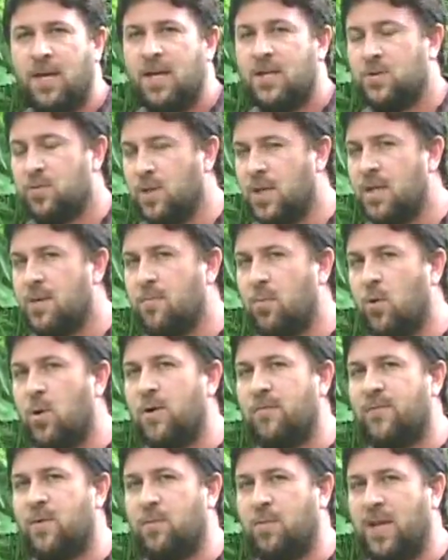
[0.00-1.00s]
It's really
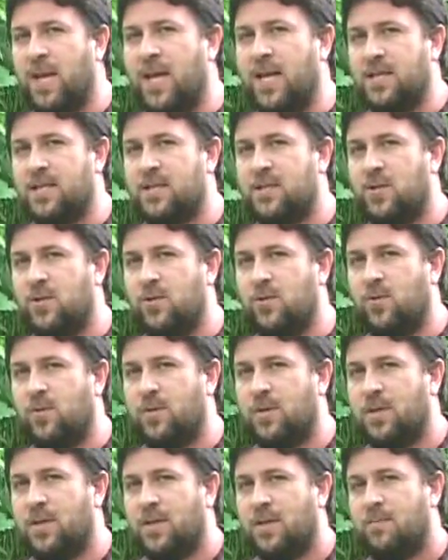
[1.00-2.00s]
important for plants too.
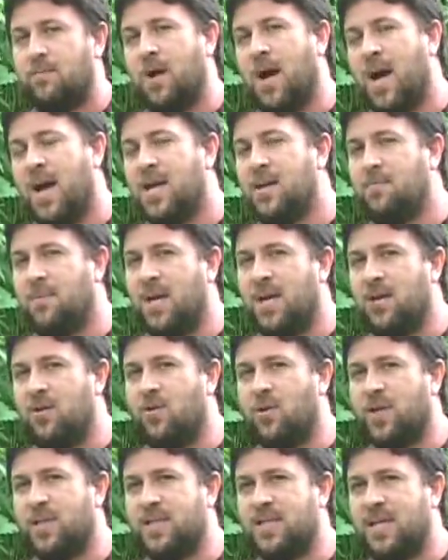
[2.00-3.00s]
Behind me,
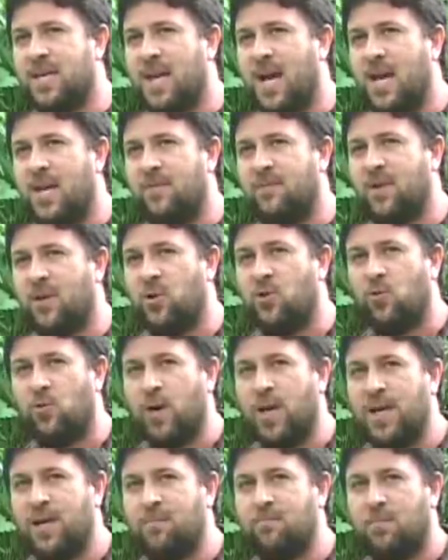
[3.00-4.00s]
you can see kind of a
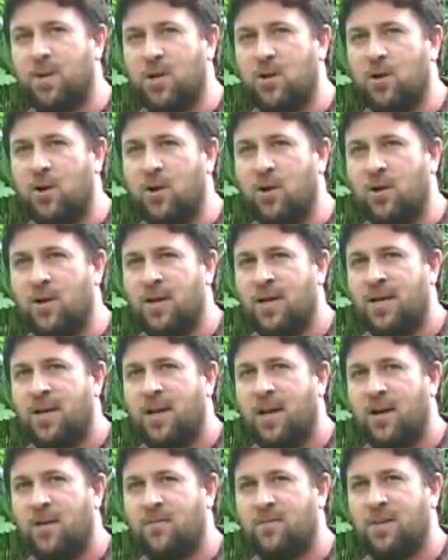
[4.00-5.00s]
green blur
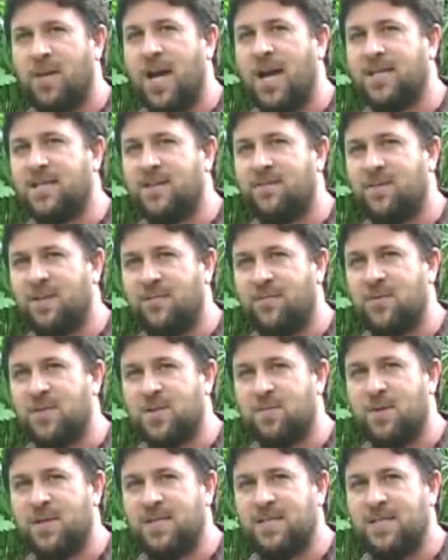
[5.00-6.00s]
of lots of different
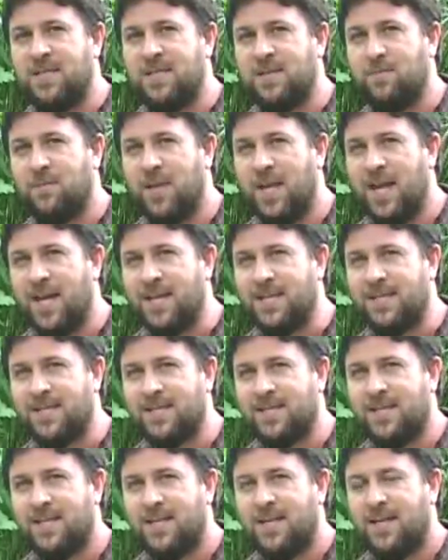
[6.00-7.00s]
species of
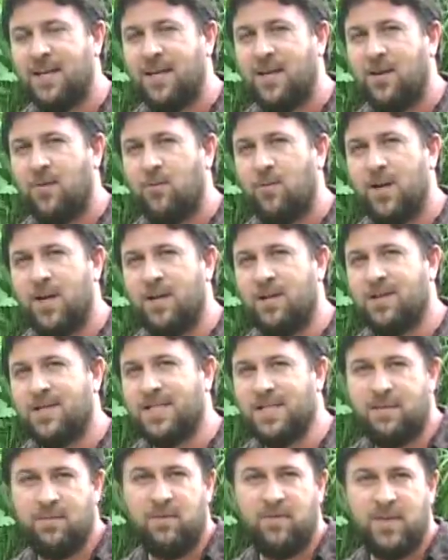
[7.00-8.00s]
plants. Well,
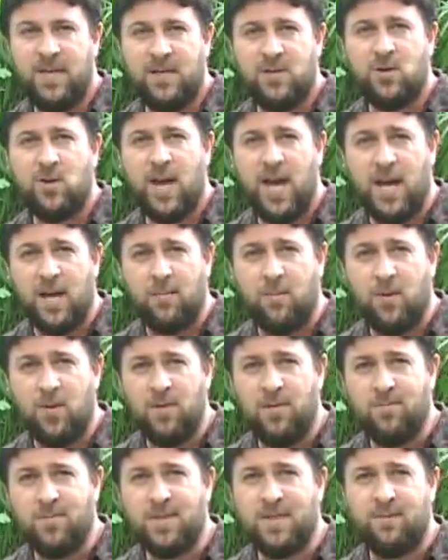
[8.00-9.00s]
some of these are
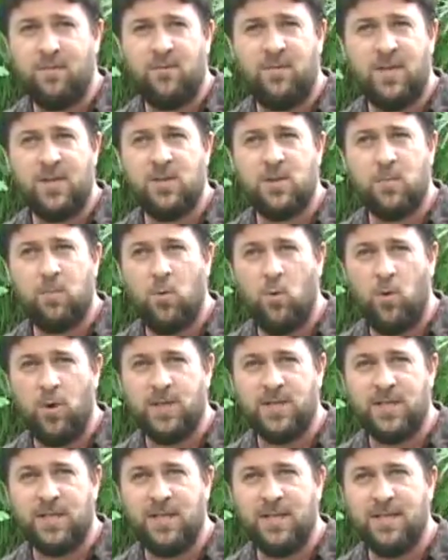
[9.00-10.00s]
edible, some of these are
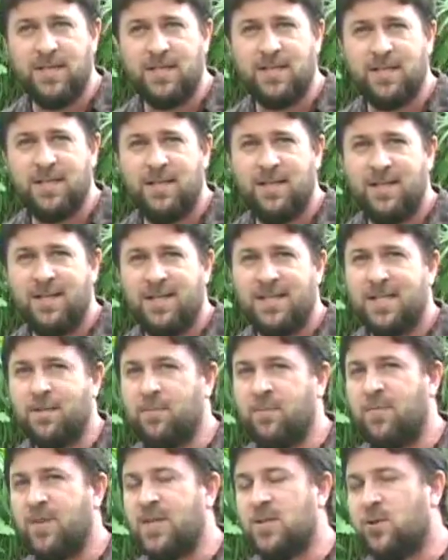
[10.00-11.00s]
poisonous, some
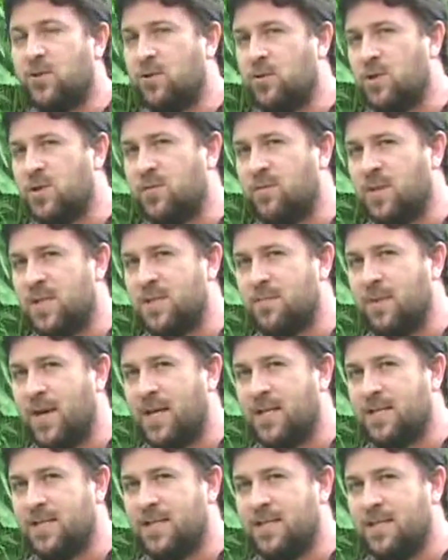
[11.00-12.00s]
of these are useful as
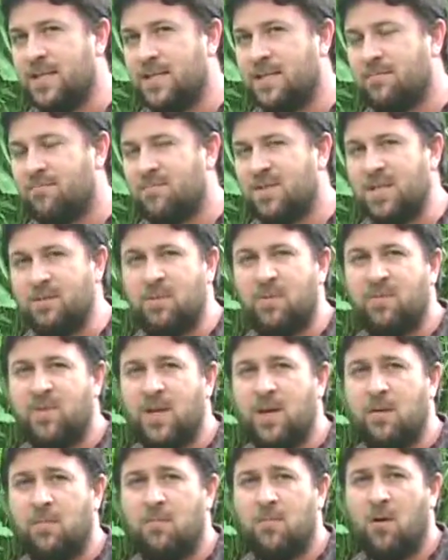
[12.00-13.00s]
medicines, some of
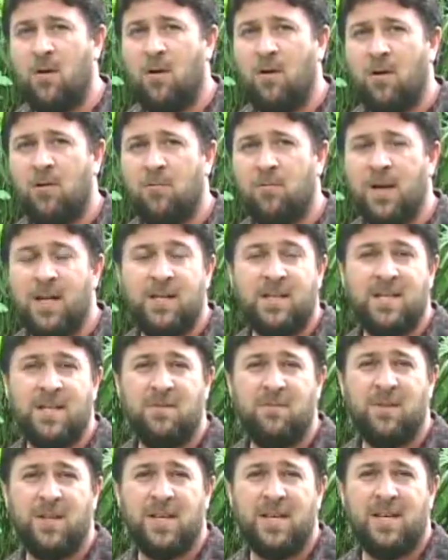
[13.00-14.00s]
them are
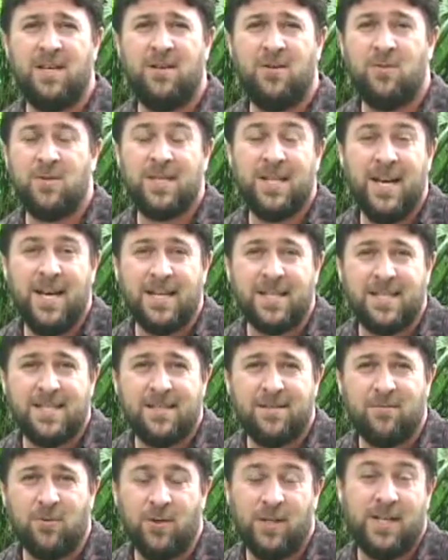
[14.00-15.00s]
relatively
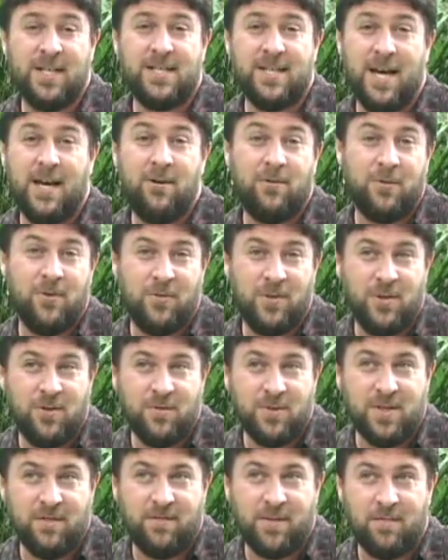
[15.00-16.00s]
useless, or at least I don't know the
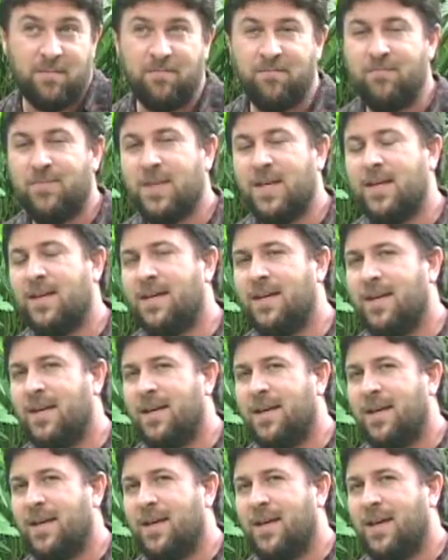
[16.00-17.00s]
use of them.
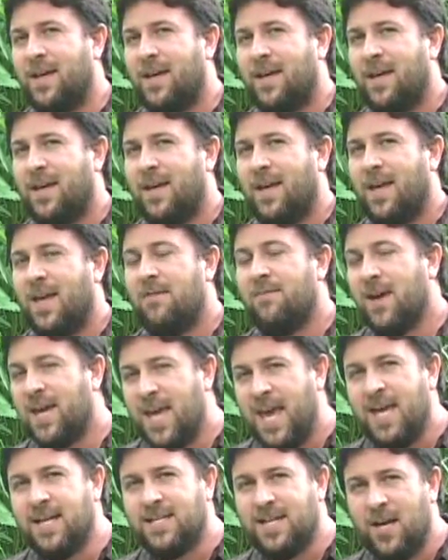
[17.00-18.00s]
If I
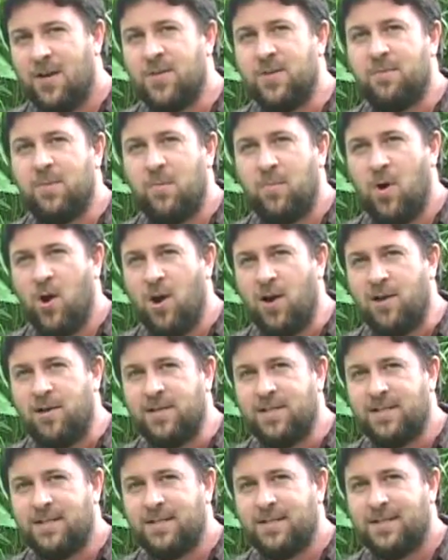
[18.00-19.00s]
can't tell them
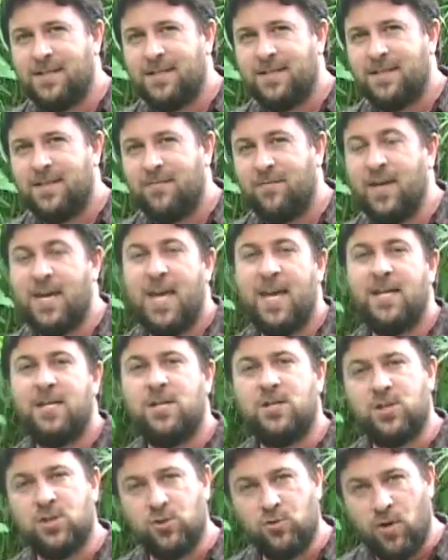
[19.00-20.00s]
apart, if I can't
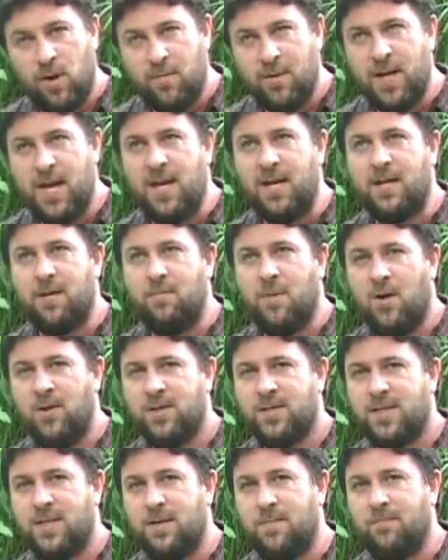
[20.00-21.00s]
discriminate
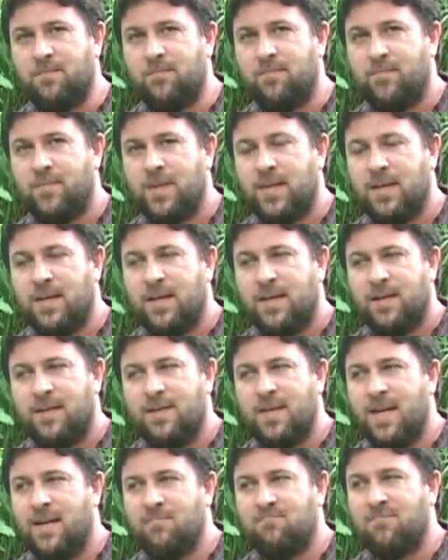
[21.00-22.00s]
amongst them,
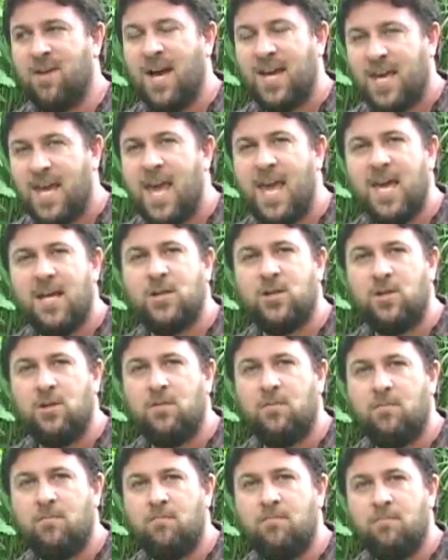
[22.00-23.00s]
then I can't
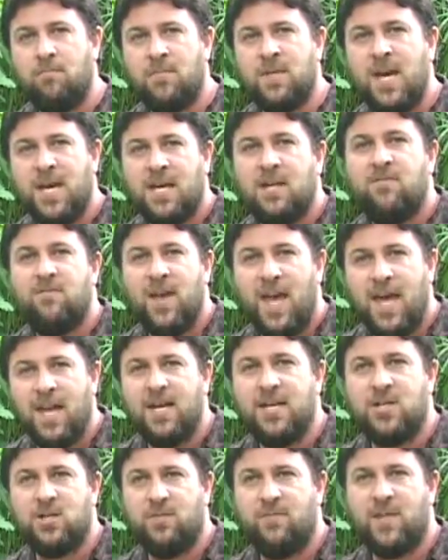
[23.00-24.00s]
take
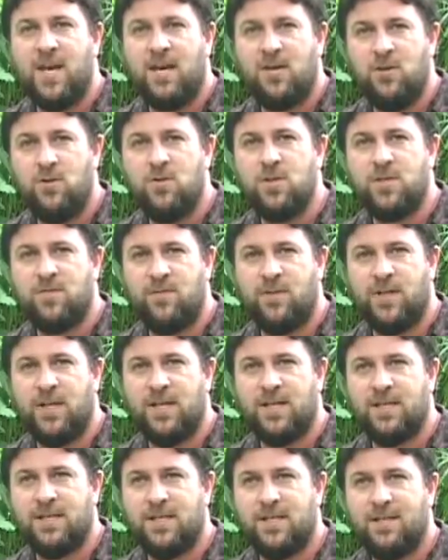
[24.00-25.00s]
advantage of that
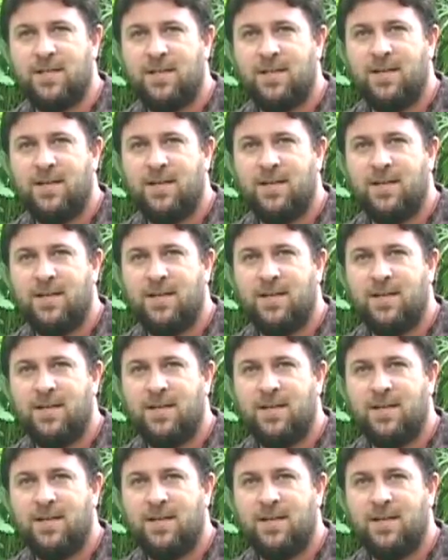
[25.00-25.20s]
usefulness.